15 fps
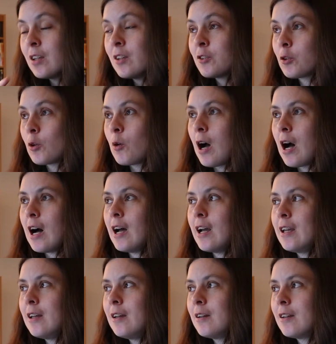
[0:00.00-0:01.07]
So
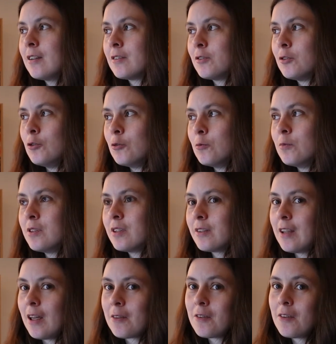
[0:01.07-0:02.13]
I assumed
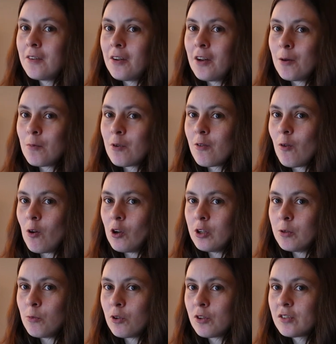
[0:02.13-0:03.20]
that the number of
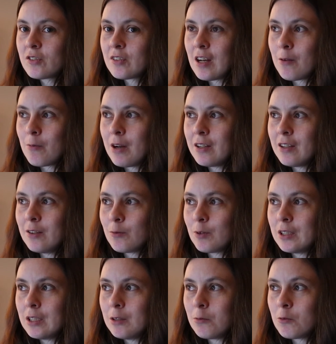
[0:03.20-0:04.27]
audiobooks that I read in
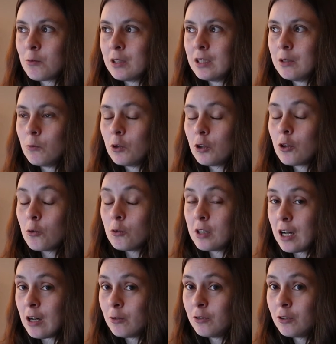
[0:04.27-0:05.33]
2020 would go
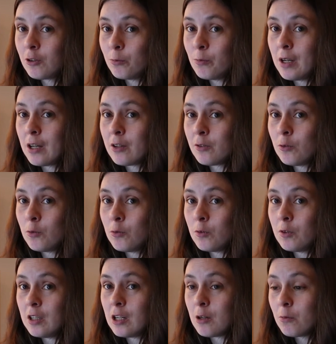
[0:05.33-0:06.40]
down compared
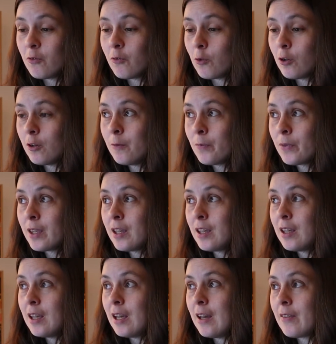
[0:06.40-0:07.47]
to the year before,
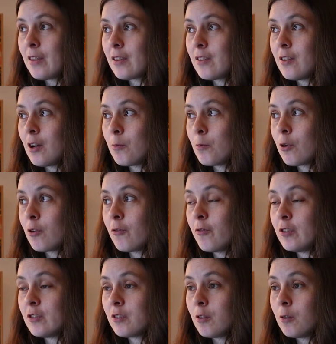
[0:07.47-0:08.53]
and that the number of
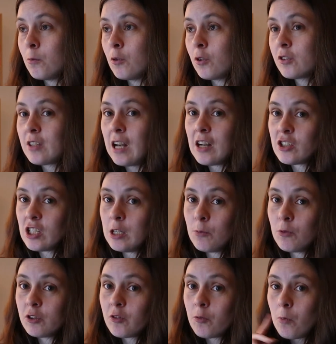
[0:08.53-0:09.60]
physical books /
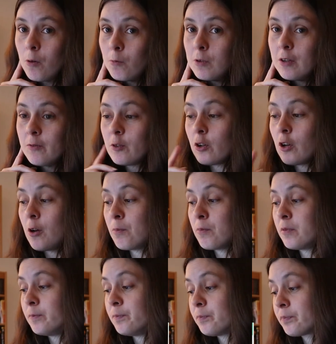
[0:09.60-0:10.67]
ebooks would probably have gone up.
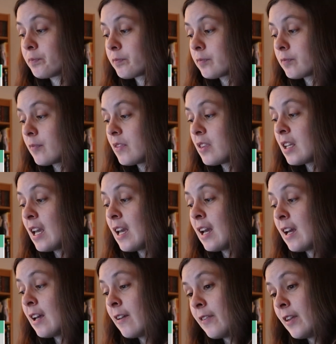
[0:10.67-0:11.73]

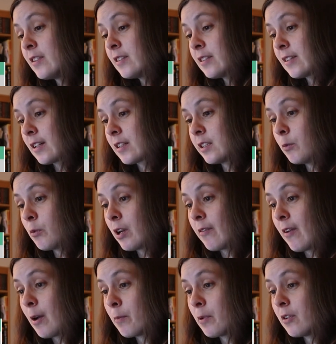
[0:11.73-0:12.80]
And that's exactly what
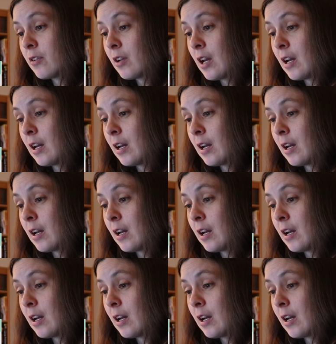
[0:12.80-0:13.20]
have happened.